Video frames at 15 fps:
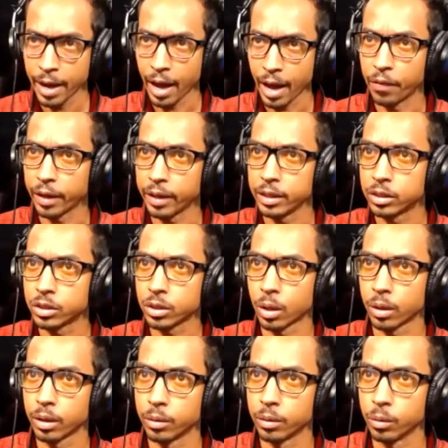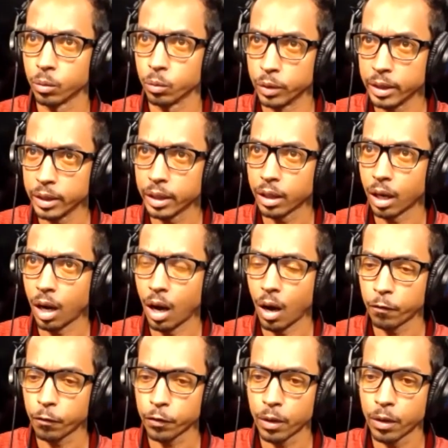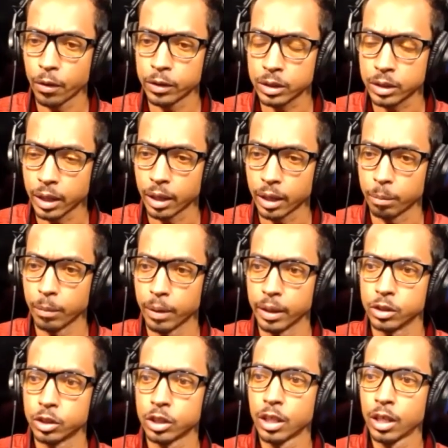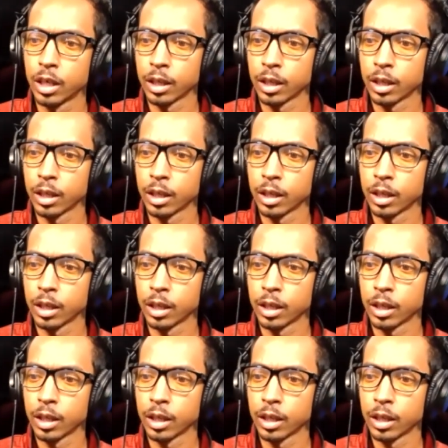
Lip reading: And then he started reading off statements